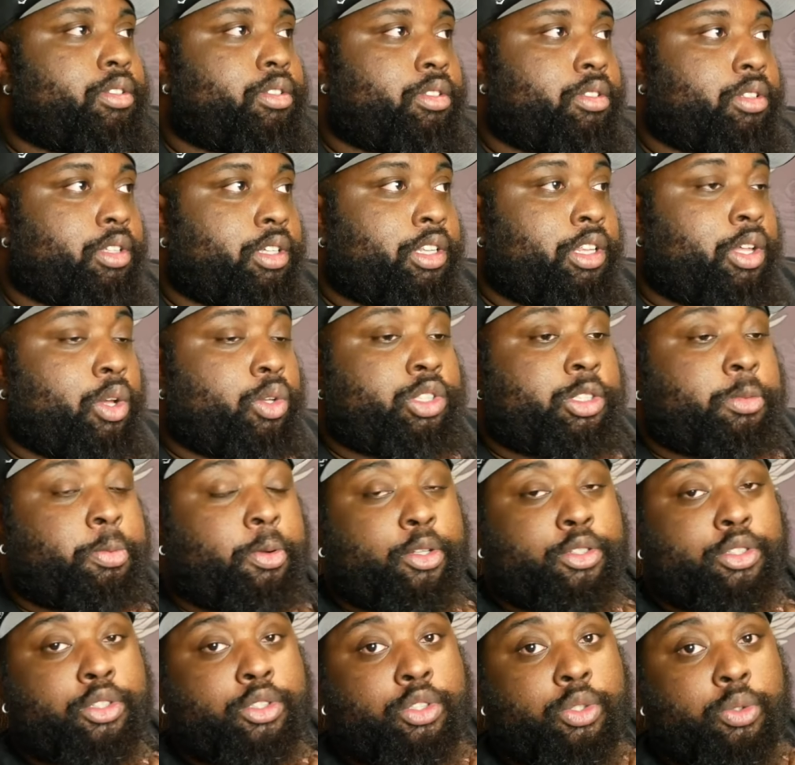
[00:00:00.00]
the closest
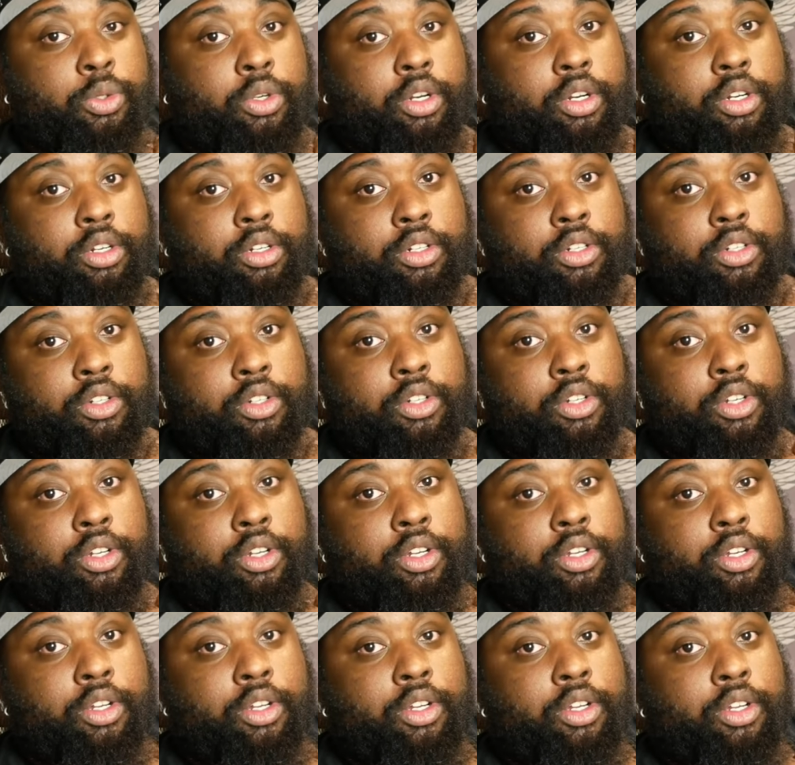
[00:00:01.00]
person to her.
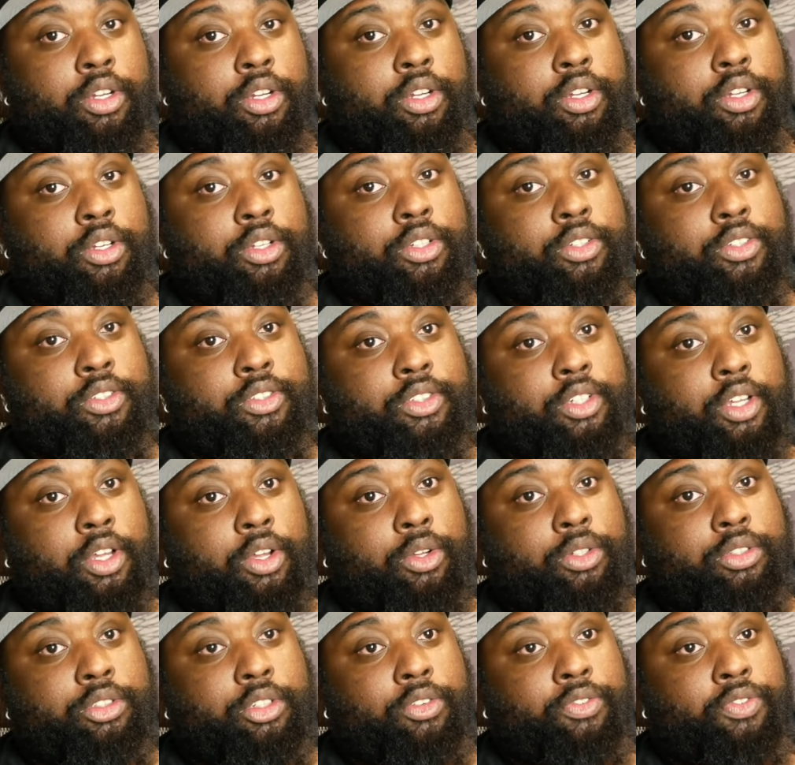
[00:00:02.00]

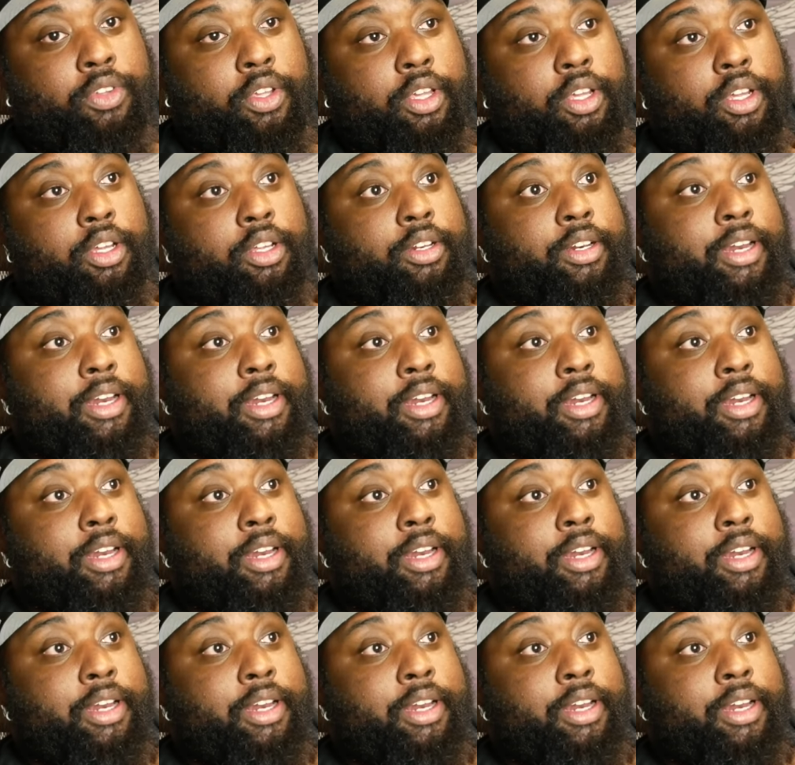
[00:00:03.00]
So Sophia,